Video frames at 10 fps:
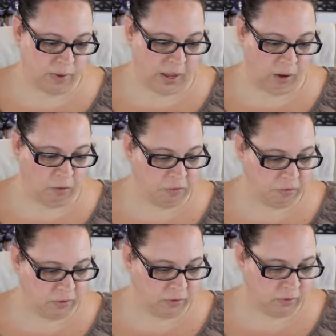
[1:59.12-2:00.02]

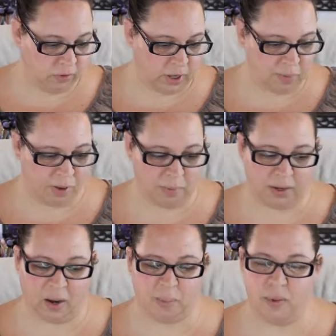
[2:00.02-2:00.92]
e.l.f. and maybe
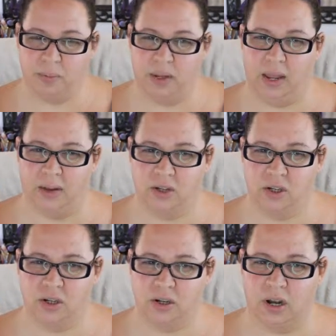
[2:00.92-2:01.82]
a couple of
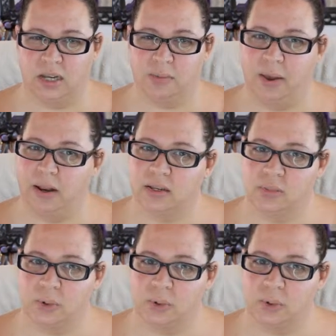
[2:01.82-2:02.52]
BH Cosmetics